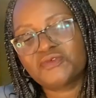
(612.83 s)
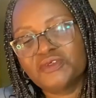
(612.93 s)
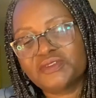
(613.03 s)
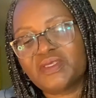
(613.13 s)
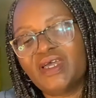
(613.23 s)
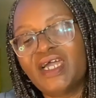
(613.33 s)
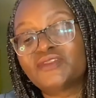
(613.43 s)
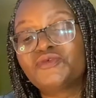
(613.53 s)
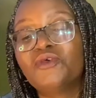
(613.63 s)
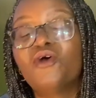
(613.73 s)
Ruto
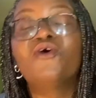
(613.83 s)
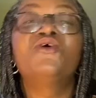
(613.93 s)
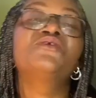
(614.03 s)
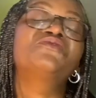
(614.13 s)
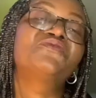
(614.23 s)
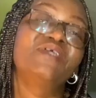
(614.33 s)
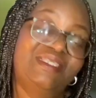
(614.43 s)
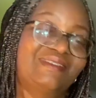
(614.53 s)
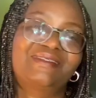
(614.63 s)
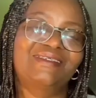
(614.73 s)
at your own
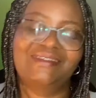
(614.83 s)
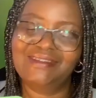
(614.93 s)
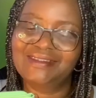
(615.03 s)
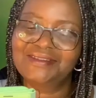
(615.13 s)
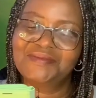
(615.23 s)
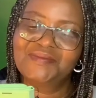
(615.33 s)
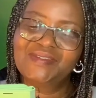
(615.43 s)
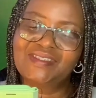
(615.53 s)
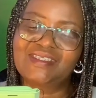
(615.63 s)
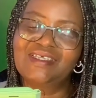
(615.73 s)
risk.
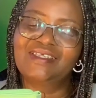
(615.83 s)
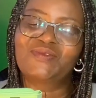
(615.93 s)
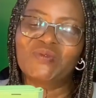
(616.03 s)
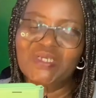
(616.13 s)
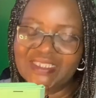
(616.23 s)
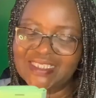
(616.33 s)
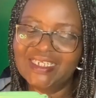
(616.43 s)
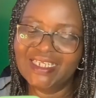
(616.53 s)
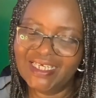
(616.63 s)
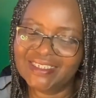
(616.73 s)
20
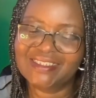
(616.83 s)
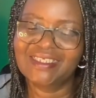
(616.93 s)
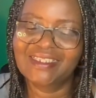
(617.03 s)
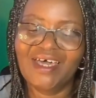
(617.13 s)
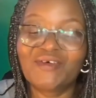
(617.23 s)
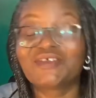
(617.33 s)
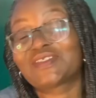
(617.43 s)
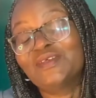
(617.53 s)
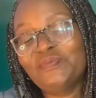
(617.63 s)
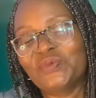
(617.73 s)
lakhs. That was
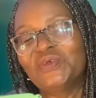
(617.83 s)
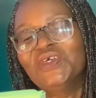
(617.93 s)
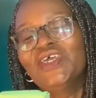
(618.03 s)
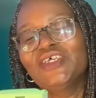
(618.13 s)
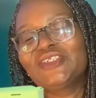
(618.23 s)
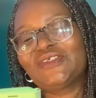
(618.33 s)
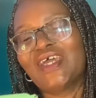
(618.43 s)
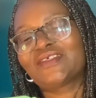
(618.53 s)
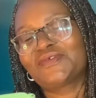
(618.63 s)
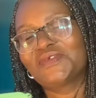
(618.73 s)
simple.
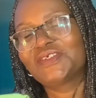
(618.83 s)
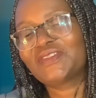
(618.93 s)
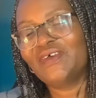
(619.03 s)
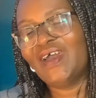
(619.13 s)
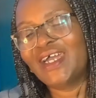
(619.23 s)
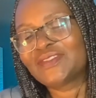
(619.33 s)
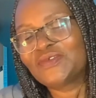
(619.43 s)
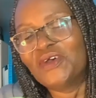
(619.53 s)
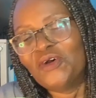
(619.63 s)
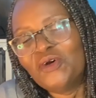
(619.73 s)
Trust Ruto at
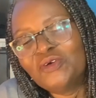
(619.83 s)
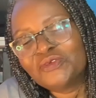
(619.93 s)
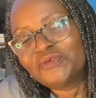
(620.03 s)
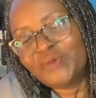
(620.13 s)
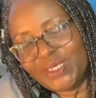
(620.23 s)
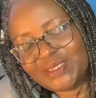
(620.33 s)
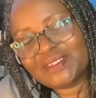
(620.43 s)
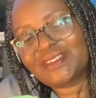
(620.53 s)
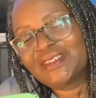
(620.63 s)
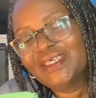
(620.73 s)
your own
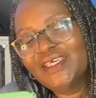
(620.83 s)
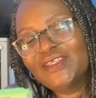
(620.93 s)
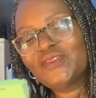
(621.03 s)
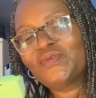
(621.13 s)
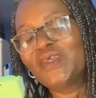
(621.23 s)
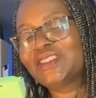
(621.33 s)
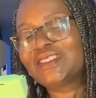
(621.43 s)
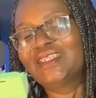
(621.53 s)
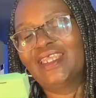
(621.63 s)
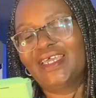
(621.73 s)
risk.
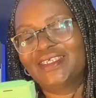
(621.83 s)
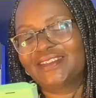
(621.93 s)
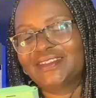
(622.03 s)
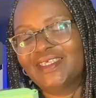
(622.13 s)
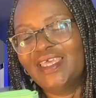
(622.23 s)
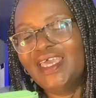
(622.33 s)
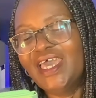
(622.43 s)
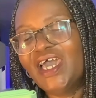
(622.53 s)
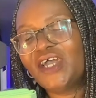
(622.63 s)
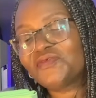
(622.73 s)
20 lakhs.
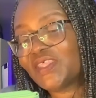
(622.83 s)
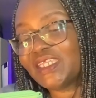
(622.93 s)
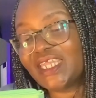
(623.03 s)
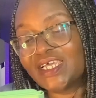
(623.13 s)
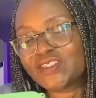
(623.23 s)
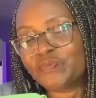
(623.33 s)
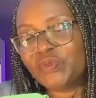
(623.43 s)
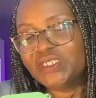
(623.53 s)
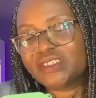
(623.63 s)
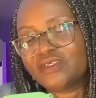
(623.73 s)
After that
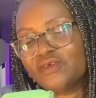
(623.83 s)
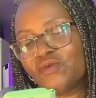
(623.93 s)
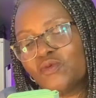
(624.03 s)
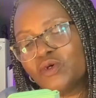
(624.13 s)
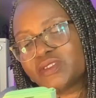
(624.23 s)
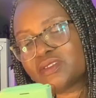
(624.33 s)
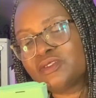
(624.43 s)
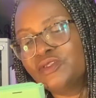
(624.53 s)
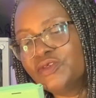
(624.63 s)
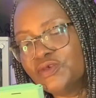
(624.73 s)
speech, what's
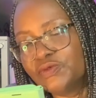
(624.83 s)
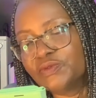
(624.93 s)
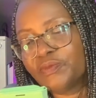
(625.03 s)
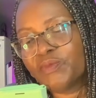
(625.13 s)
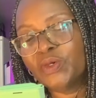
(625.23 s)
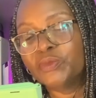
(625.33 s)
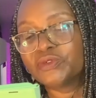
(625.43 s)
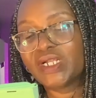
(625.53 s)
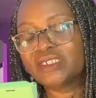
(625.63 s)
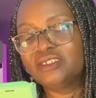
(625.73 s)
new?
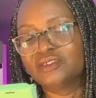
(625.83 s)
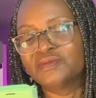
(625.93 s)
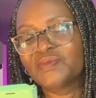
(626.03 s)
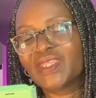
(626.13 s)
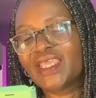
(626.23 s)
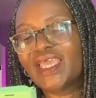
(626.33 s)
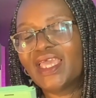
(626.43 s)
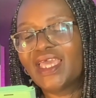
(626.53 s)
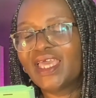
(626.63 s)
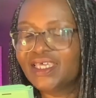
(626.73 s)
Memorandum.
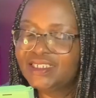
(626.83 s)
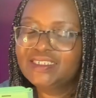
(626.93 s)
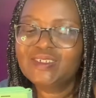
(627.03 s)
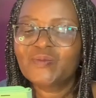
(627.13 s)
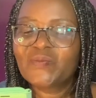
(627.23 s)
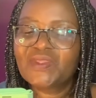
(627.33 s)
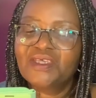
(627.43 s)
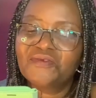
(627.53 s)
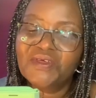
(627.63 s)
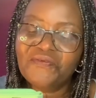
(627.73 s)
And
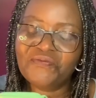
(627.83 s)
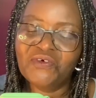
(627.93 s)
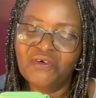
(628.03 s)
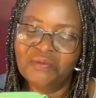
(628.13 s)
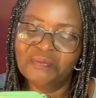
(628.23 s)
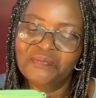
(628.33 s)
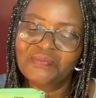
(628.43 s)
reform.